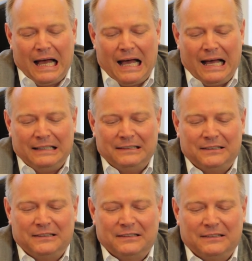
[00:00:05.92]

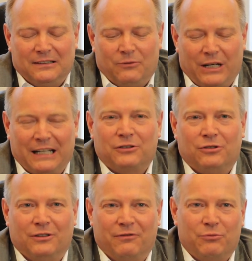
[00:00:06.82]
As
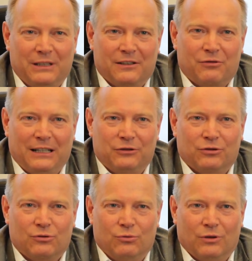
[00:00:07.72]
rector of the Riga
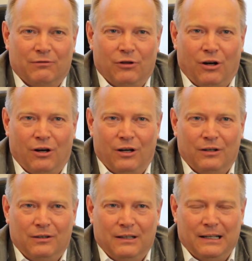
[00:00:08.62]
Graduate School of
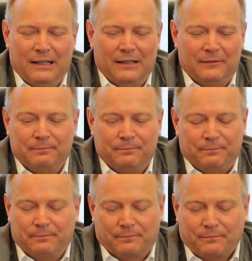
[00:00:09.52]
Law,
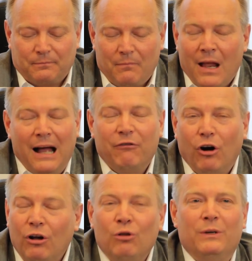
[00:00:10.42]
I've
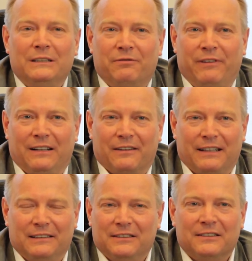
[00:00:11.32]
always felt
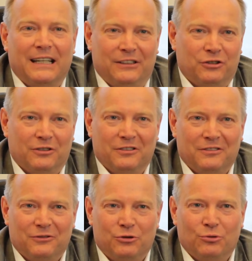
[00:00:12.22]
that it's essential
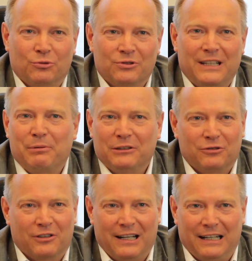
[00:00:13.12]
to step into
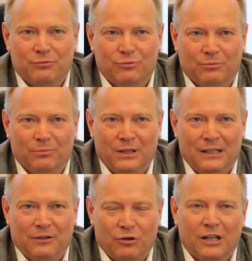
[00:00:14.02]
the classroom,
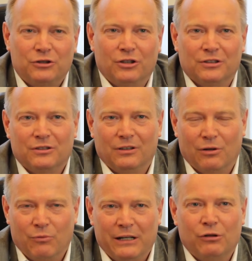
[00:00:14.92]
not just on
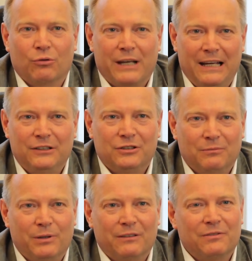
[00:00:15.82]
a rare
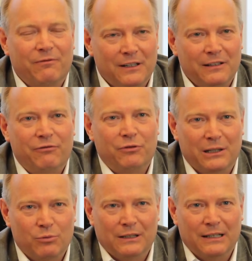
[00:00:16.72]
occasion, but fairly
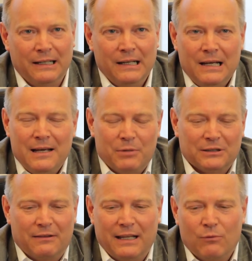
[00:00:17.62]
frequently,
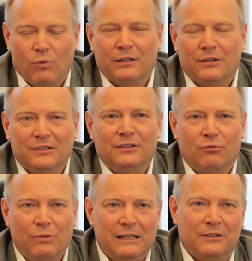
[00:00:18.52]
because I think one
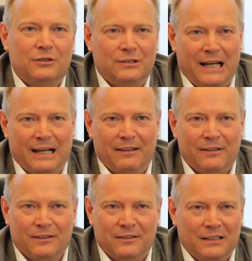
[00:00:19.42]
doesn't really understand
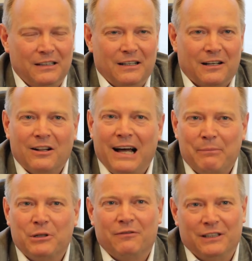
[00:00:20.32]
the
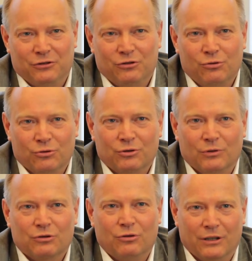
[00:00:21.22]
climate of the institution,
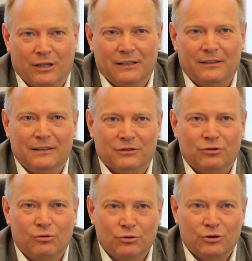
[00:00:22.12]
what's going on in the
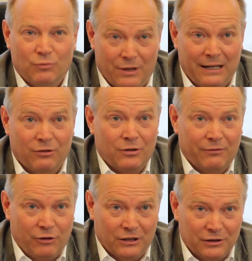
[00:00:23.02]
institution, without
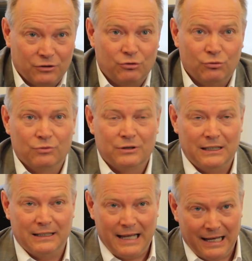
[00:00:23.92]
confronting students
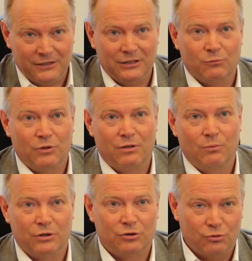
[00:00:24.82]
and engaging
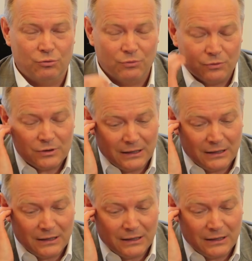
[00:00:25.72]
with students.